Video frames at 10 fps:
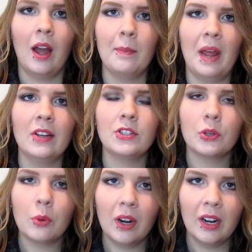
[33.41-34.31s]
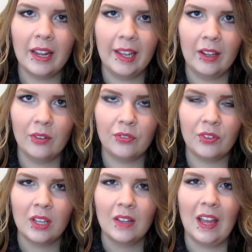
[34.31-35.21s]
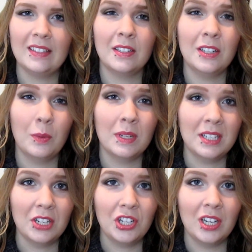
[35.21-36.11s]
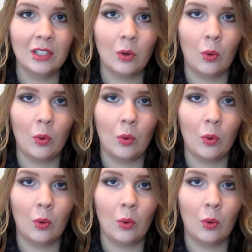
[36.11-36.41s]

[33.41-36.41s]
I'm not sure if that's a new addition